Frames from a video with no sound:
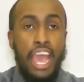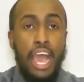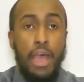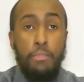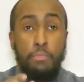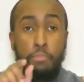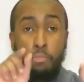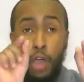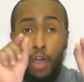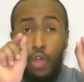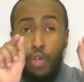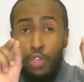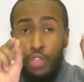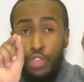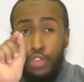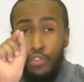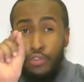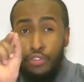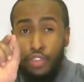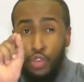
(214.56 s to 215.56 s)
And
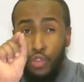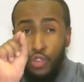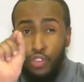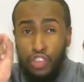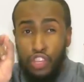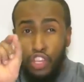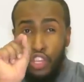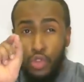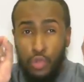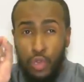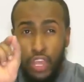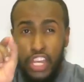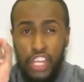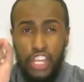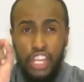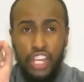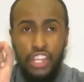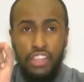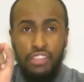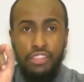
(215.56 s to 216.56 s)
both of those
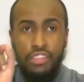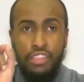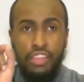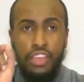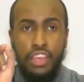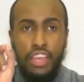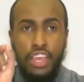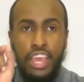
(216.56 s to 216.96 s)
situations,